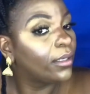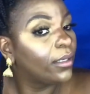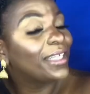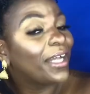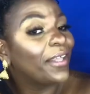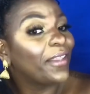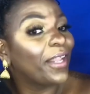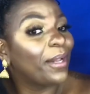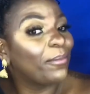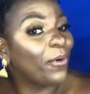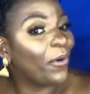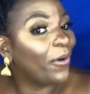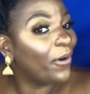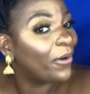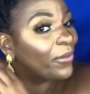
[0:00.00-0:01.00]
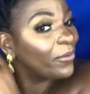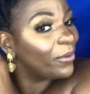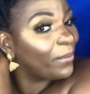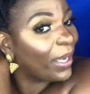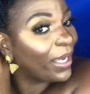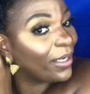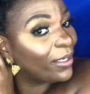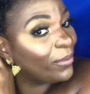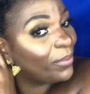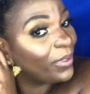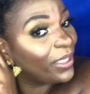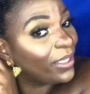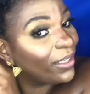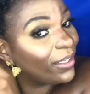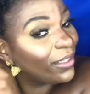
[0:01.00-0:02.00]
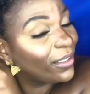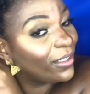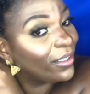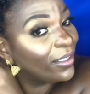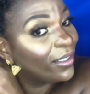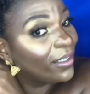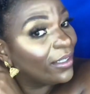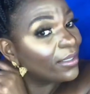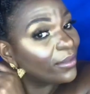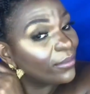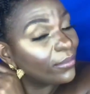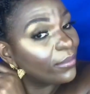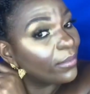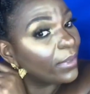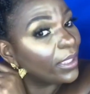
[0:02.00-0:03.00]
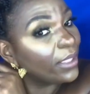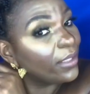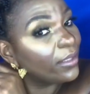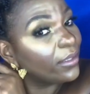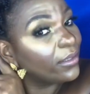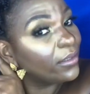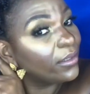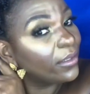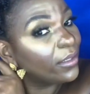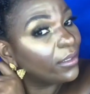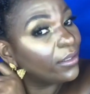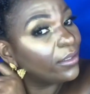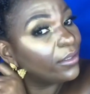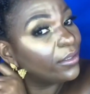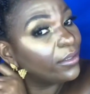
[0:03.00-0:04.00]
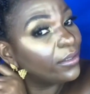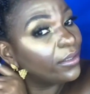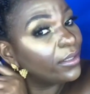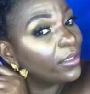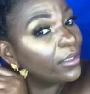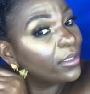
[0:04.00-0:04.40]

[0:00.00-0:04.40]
Now that I'm all the way back up here, make the thirds,